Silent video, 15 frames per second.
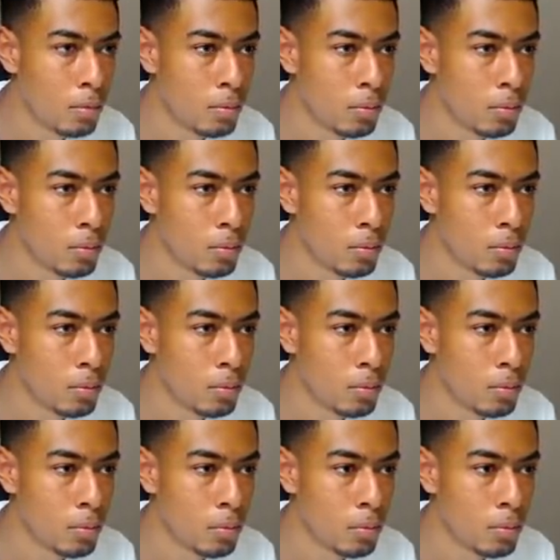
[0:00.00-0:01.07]

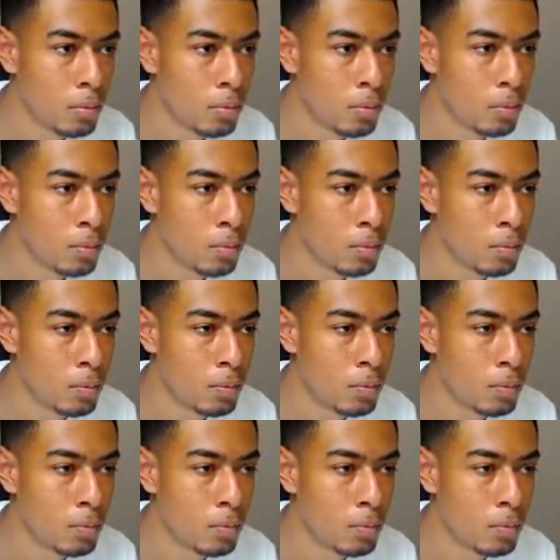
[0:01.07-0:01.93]
[no speech]